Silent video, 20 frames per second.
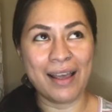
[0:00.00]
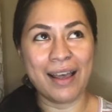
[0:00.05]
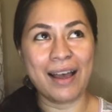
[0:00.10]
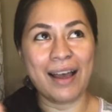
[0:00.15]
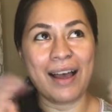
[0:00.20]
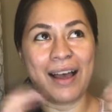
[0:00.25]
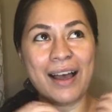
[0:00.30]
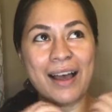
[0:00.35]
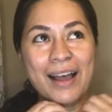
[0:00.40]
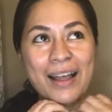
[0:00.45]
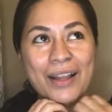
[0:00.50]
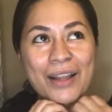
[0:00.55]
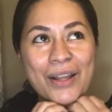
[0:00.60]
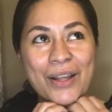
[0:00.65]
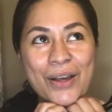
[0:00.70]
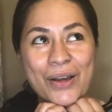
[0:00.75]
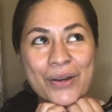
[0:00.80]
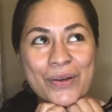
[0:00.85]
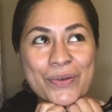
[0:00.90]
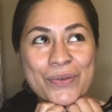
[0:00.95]

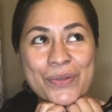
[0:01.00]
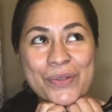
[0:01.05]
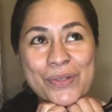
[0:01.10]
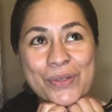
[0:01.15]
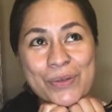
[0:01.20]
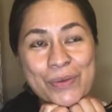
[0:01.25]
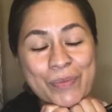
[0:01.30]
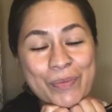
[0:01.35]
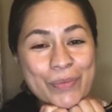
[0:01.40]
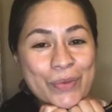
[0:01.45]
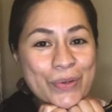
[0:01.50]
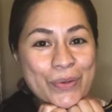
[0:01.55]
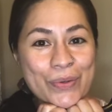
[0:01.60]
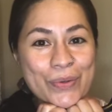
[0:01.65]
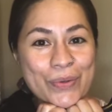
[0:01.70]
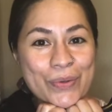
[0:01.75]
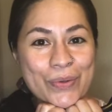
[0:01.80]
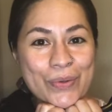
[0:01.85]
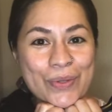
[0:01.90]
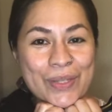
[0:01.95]
Hello,
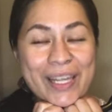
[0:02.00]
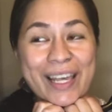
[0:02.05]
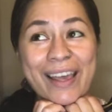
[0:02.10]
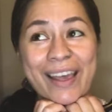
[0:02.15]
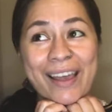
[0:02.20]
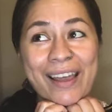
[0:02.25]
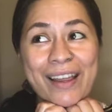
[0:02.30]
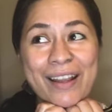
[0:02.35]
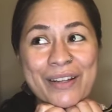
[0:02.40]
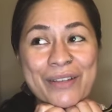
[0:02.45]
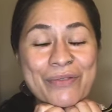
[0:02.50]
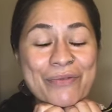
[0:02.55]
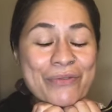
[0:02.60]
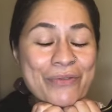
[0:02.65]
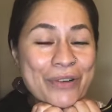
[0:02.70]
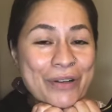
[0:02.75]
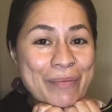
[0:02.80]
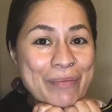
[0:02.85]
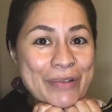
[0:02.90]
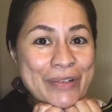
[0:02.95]
smooth and
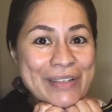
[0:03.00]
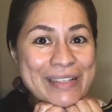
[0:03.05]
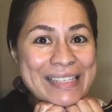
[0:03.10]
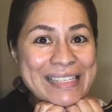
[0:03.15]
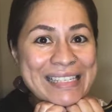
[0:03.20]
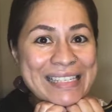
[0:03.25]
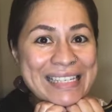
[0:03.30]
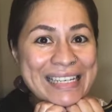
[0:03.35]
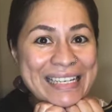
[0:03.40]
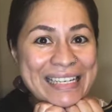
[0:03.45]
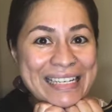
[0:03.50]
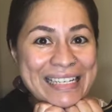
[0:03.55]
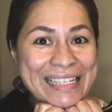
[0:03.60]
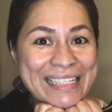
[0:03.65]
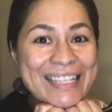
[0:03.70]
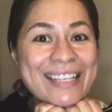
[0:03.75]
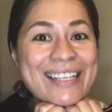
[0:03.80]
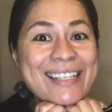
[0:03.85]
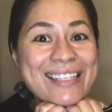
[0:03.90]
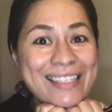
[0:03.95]
firmer
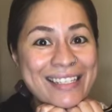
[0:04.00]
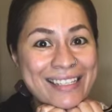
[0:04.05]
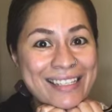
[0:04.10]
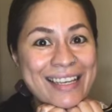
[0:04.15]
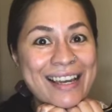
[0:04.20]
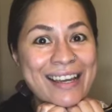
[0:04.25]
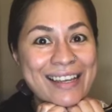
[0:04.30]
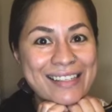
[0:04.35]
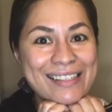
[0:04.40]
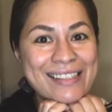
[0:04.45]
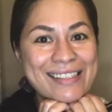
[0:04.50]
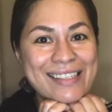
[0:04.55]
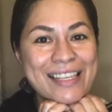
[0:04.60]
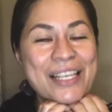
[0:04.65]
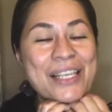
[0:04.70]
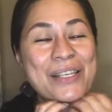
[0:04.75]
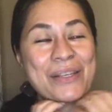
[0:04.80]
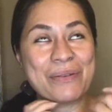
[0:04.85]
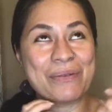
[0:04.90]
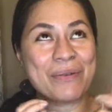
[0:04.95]
skin. Yes,
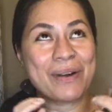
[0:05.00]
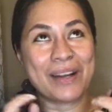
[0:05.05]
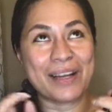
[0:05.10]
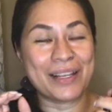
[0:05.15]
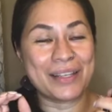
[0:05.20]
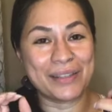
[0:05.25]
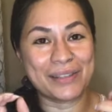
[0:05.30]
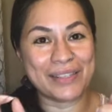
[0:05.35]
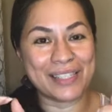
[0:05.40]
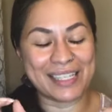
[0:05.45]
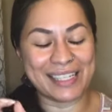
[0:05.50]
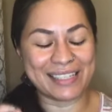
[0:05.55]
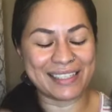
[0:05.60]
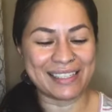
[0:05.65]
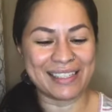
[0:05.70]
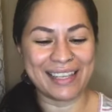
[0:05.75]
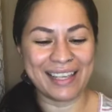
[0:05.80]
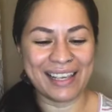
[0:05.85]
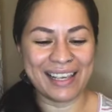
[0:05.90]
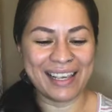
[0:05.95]
you want to use
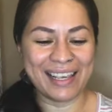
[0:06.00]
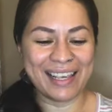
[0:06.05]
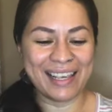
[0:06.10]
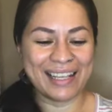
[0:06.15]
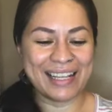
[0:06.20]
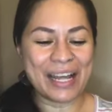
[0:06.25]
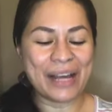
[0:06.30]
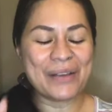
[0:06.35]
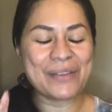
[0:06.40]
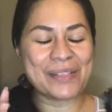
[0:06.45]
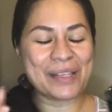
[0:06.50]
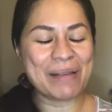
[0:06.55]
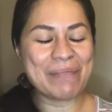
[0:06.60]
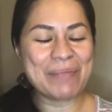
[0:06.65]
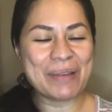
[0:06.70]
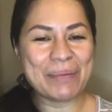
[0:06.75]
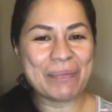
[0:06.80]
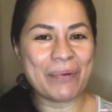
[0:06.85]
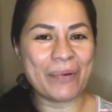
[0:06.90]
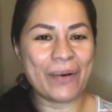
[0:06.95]
this. Now, some
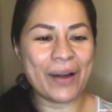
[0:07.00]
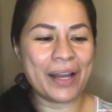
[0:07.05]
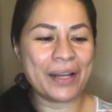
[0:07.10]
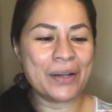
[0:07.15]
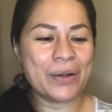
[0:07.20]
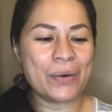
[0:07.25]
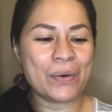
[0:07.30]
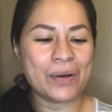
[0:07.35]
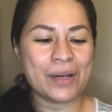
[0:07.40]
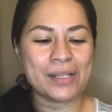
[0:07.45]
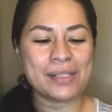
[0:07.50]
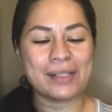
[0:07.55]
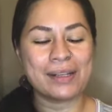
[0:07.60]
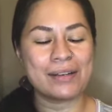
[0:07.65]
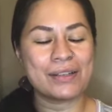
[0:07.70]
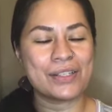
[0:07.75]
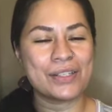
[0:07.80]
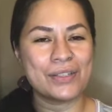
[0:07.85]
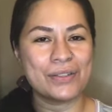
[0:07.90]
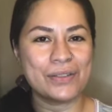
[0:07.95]
people I know are
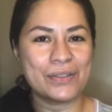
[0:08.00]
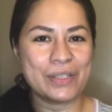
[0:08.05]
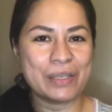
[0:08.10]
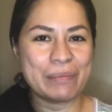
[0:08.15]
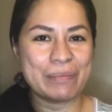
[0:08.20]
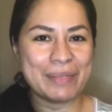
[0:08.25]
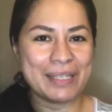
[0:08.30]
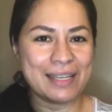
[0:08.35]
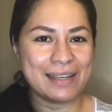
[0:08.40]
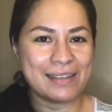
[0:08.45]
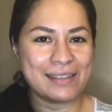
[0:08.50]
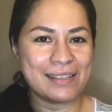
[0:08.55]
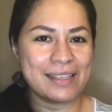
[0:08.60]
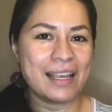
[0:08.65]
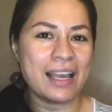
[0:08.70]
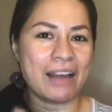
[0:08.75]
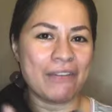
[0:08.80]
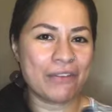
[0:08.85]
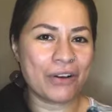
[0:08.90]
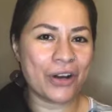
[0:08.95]
scared to use it because they
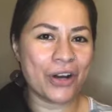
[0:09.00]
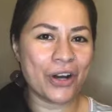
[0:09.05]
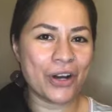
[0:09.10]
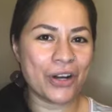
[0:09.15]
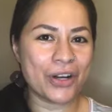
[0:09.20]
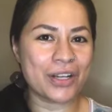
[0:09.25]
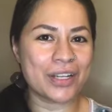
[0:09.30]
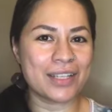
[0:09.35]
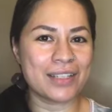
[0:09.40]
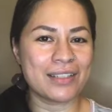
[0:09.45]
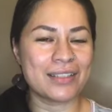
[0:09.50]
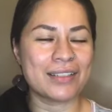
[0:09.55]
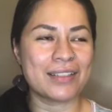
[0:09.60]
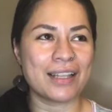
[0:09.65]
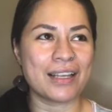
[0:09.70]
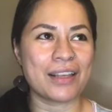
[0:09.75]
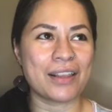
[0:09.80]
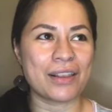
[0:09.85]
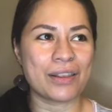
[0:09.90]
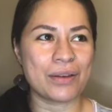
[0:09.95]
have heard
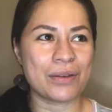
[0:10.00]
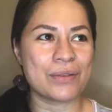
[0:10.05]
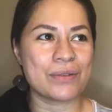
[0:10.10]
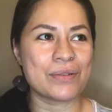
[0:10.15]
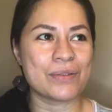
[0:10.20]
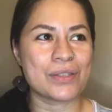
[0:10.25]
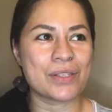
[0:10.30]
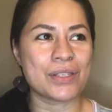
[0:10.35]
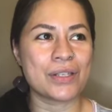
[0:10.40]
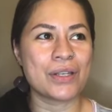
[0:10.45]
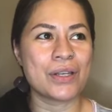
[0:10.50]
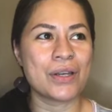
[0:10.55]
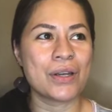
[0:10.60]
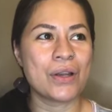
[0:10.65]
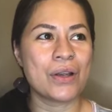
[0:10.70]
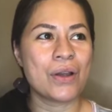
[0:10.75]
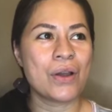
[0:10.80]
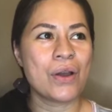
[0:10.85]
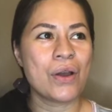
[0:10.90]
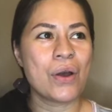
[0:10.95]
like those
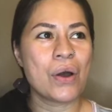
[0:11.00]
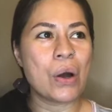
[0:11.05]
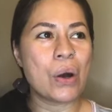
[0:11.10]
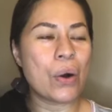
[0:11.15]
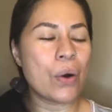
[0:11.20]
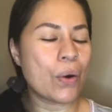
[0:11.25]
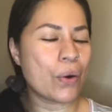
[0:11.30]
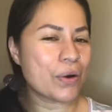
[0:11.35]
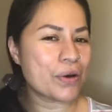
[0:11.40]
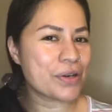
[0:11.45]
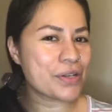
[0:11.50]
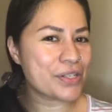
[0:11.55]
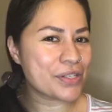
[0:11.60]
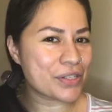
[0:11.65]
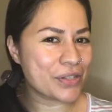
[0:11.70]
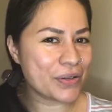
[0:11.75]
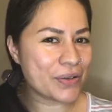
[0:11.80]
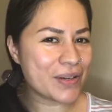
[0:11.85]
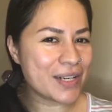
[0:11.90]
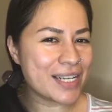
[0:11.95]
horror
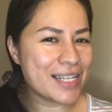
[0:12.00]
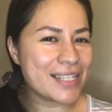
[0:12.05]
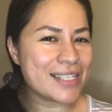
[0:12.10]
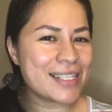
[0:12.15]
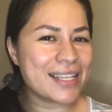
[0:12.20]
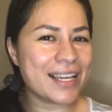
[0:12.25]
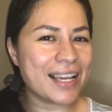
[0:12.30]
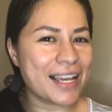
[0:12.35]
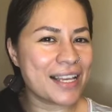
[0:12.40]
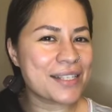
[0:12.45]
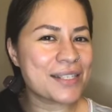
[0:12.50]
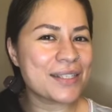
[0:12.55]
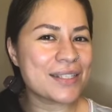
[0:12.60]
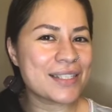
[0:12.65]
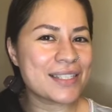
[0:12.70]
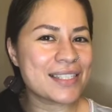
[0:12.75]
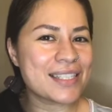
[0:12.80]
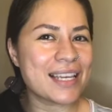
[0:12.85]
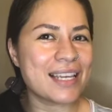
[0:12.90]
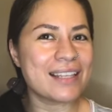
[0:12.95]
stories, I guess you
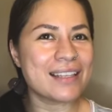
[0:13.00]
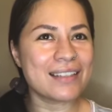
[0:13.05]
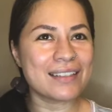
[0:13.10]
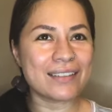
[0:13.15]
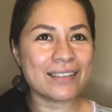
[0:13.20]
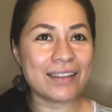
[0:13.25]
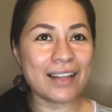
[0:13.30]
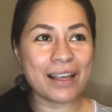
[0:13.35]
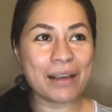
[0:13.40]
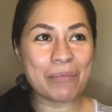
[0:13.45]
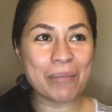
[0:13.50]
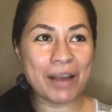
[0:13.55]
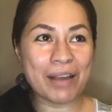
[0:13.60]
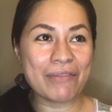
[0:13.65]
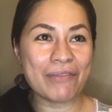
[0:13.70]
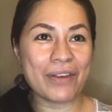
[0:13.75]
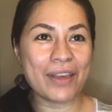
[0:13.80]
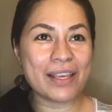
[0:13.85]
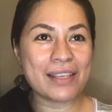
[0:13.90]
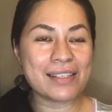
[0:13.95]
could say, that they're like, my
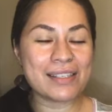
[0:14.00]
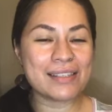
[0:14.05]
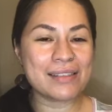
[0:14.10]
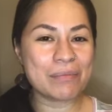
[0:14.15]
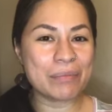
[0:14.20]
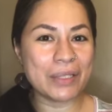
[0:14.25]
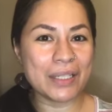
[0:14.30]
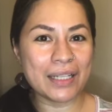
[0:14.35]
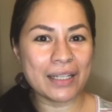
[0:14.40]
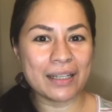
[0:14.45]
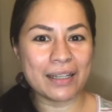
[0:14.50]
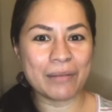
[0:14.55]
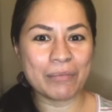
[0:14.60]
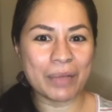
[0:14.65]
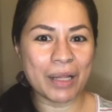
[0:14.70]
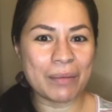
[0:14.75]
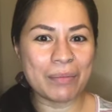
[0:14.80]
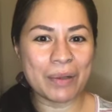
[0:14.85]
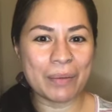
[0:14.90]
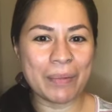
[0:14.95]
face is bleeding,
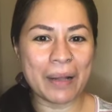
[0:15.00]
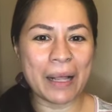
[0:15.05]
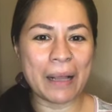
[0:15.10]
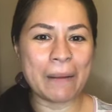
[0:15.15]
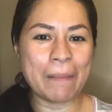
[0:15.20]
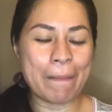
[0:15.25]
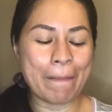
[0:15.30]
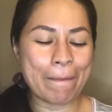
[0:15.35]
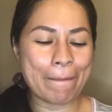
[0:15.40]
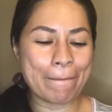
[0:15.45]
blah blah blah.